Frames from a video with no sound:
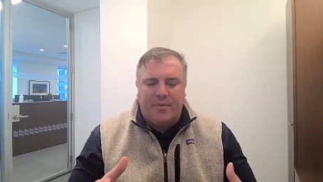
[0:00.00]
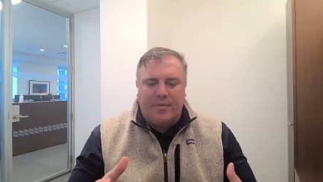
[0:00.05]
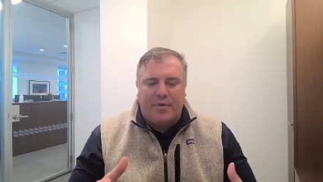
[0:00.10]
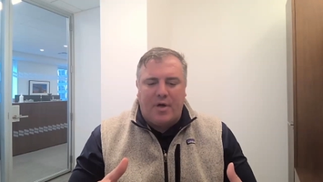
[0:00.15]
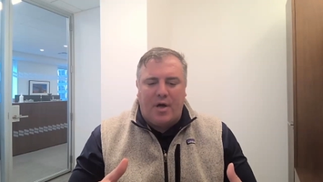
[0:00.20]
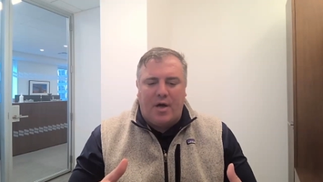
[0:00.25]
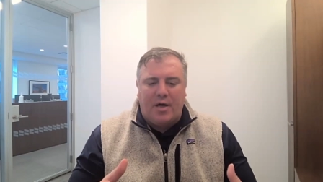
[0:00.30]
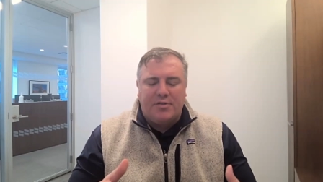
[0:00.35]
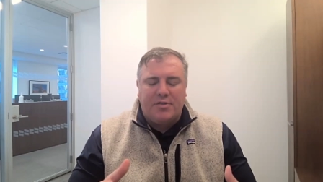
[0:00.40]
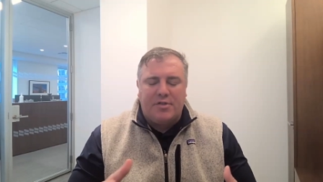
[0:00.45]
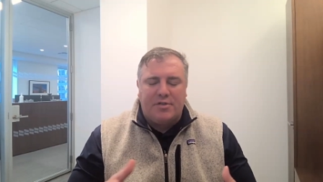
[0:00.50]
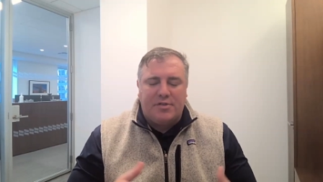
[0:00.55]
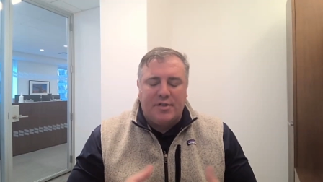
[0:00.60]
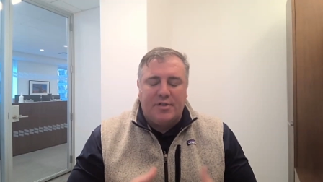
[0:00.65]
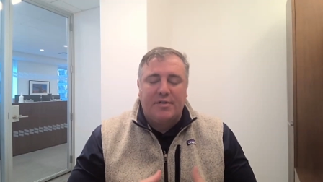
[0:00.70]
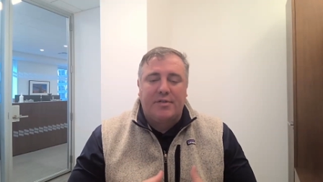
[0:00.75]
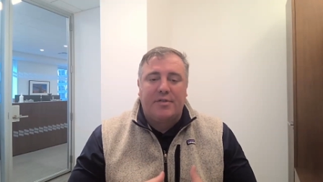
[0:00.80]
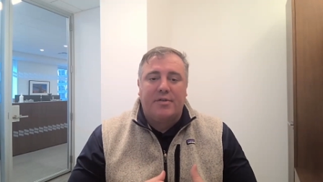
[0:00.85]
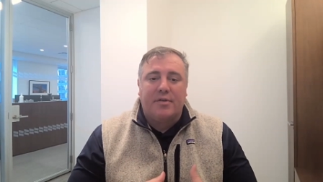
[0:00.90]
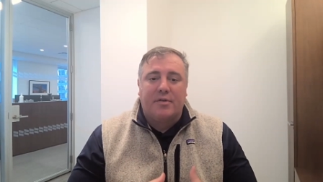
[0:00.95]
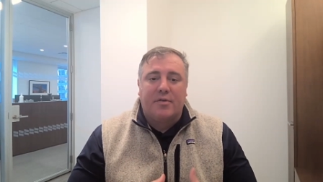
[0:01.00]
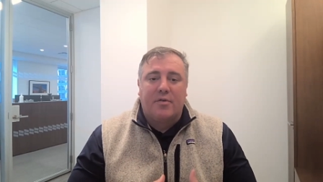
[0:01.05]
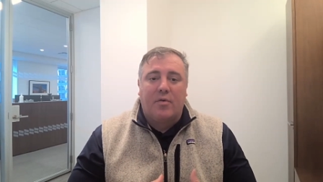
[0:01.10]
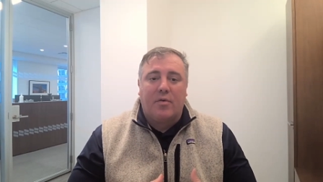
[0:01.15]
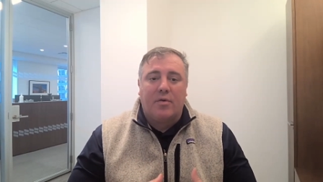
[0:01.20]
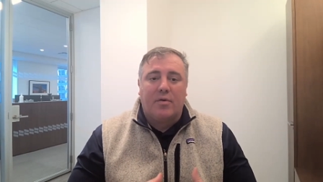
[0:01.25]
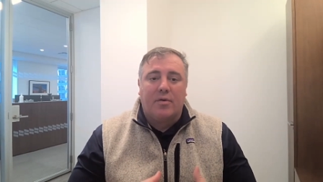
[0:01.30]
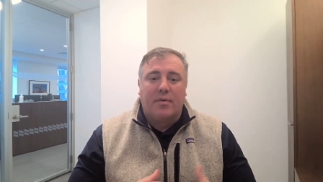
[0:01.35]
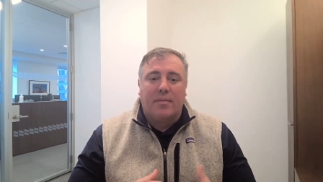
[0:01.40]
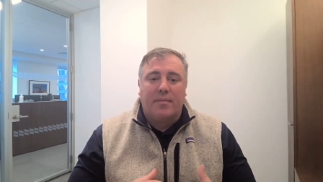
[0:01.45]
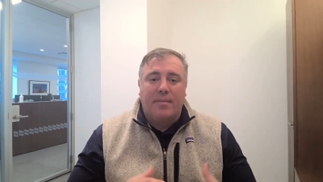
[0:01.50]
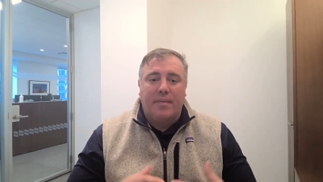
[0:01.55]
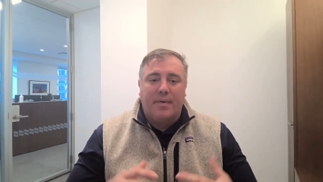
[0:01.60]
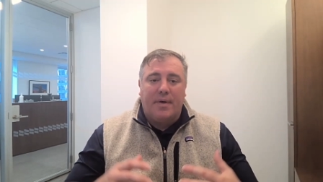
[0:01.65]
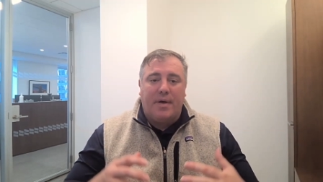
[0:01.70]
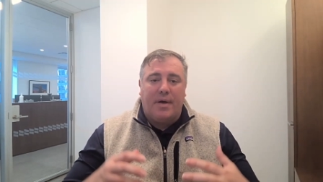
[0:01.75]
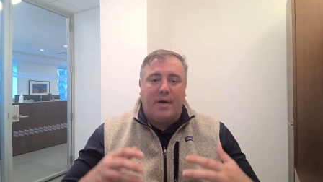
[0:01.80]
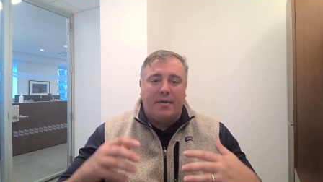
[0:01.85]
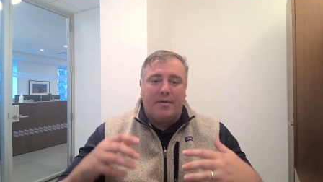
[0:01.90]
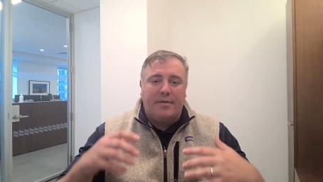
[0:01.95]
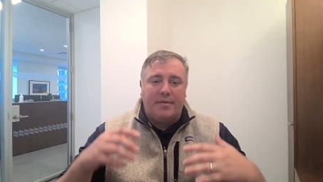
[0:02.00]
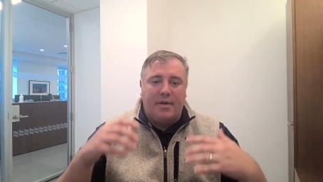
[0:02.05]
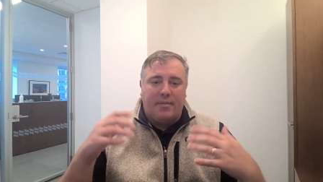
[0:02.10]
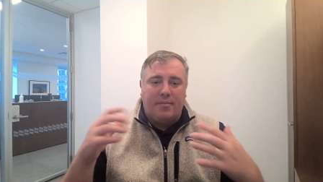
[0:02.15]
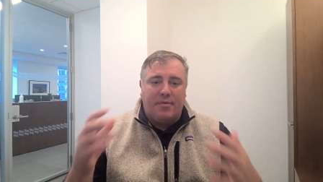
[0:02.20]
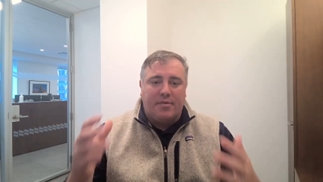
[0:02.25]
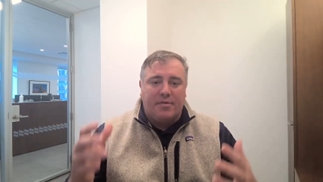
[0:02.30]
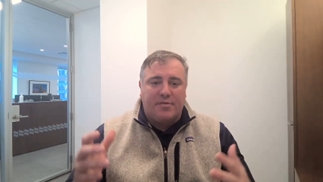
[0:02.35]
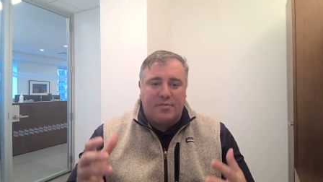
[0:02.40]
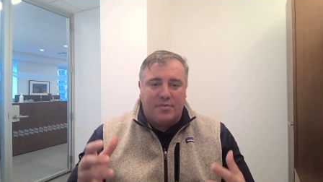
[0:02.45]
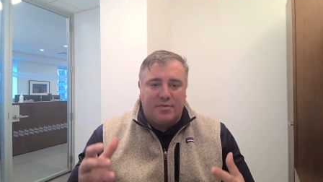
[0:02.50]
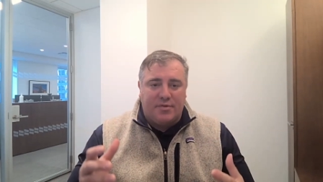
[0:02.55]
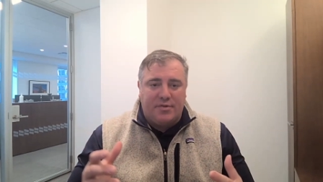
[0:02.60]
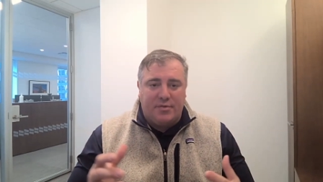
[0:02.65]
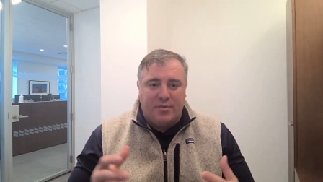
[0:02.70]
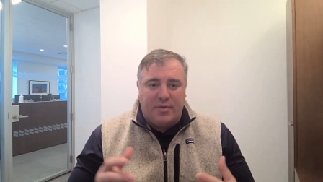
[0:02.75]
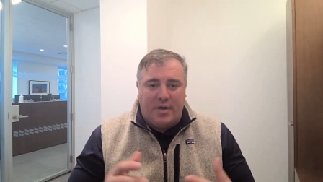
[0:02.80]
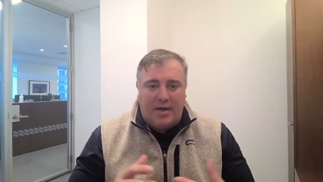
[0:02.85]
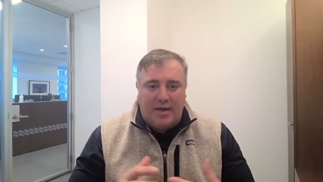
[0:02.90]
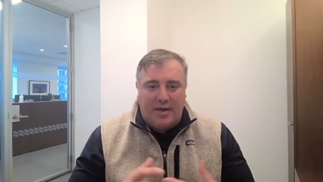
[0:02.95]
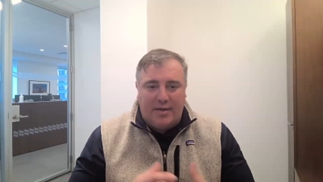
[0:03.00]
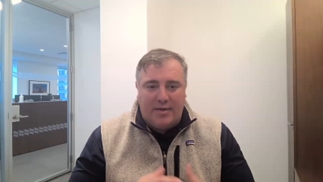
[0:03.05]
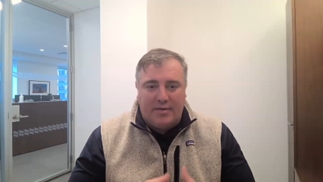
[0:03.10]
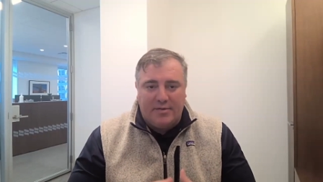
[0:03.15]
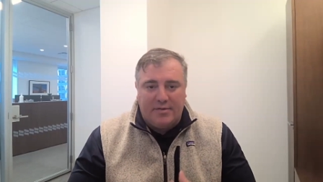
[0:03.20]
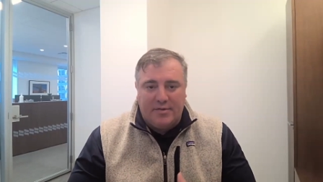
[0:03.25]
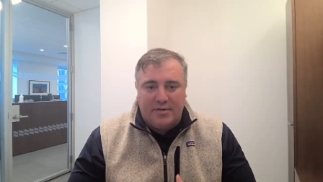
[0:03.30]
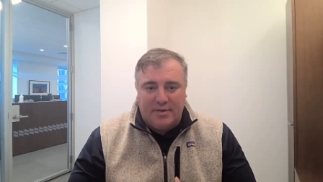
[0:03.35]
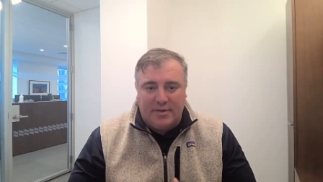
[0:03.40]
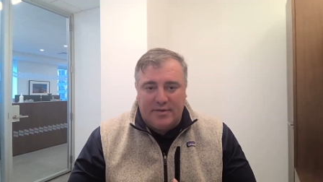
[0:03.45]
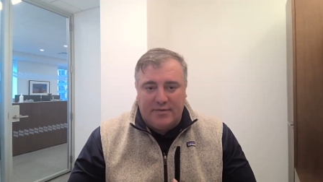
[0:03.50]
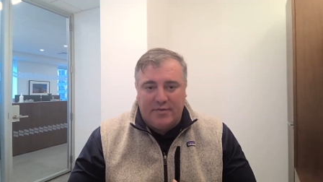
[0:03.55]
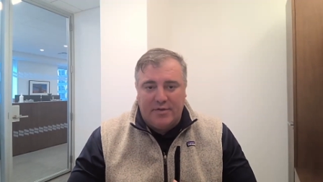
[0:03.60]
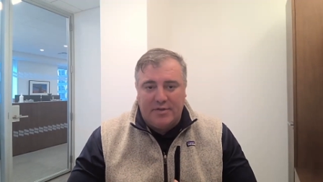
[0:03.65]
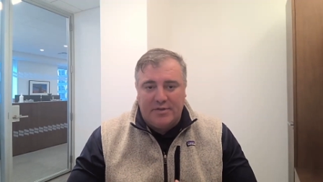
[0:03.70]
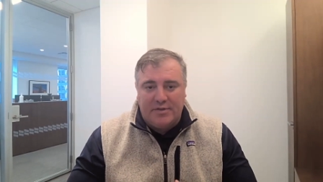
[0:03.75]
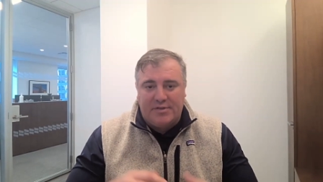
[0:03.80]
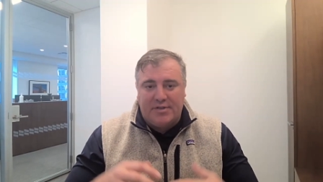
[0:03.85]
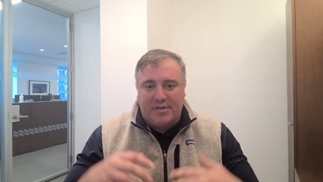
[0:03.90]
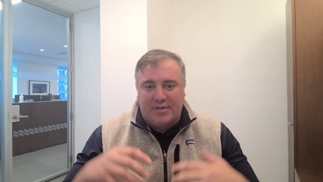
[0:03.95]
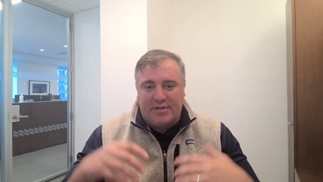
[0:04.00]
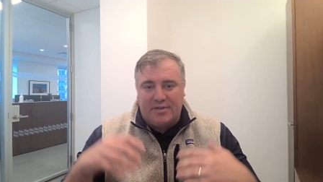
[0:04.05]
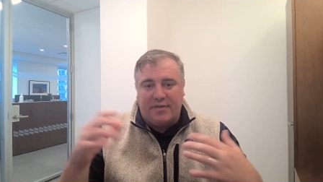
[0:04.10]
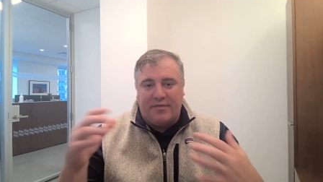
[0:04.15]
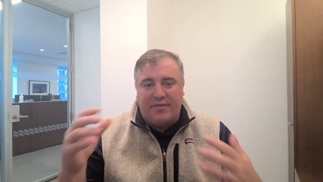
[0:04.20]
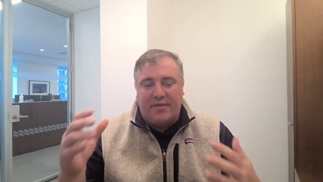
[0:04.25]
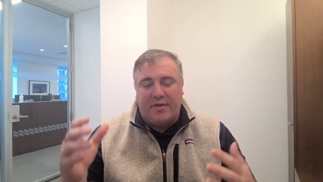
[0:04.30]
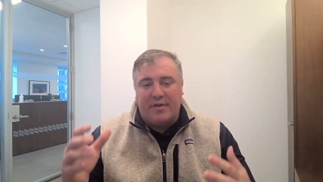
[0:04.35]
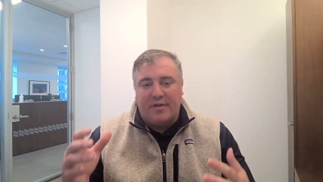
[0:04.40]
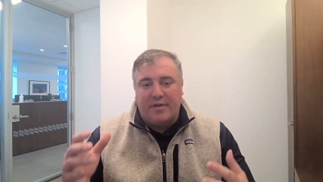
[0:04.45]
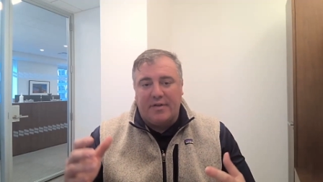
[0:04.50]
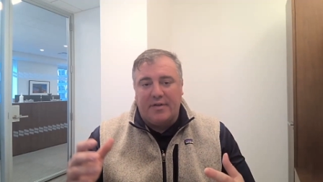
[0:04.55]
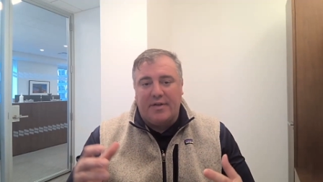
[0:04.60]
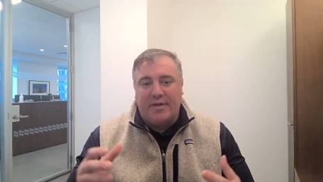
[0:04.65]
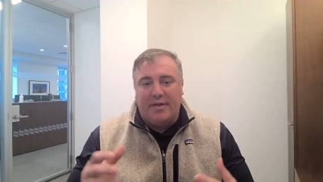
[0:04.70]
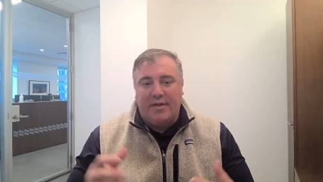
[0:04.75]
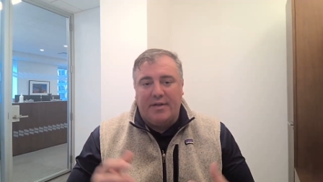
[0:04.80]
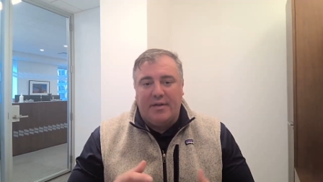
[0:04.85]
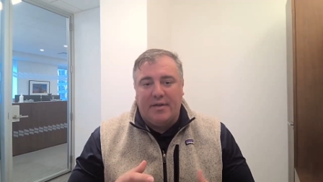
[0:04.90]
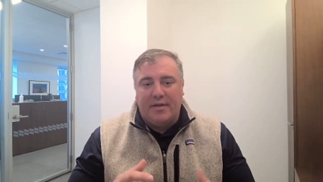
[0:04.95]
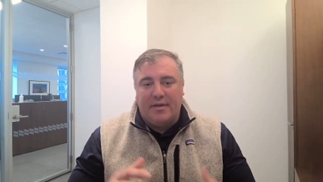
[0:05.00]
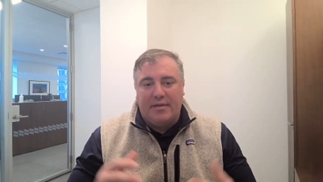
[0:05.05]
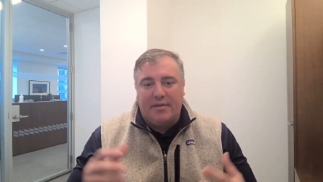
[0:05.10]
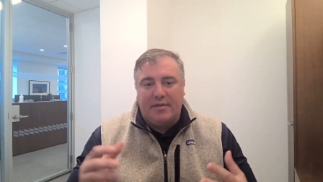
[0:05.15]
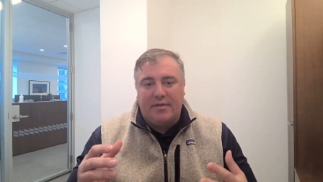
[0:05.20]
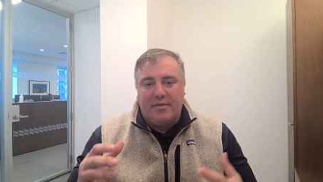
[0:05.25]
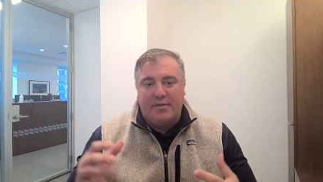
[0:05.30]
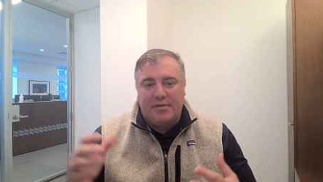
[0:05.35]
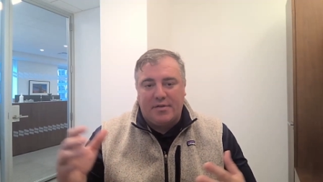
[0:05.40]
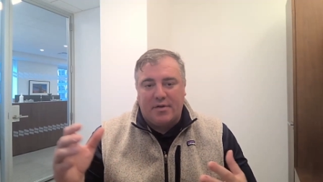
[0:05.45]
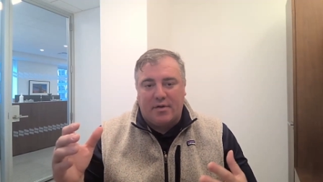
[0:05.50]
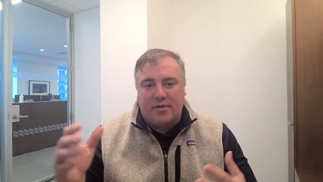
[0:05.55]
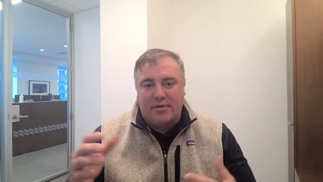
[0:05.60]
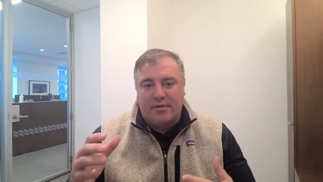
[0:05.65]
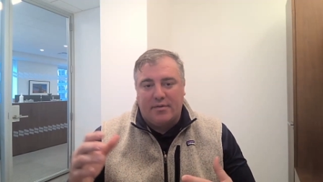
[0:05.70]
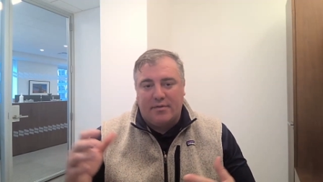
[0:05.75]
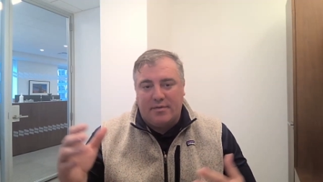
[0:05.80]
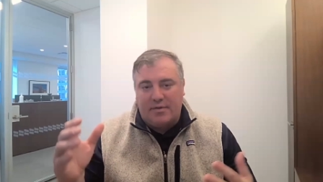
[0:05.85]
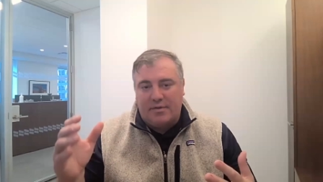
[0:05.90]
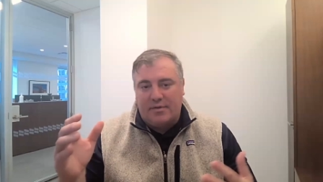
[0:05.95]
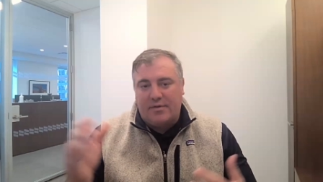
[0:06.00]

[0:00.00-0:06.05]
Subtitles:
cautious into the quarter. Numbers were too high on deliveries significantly and started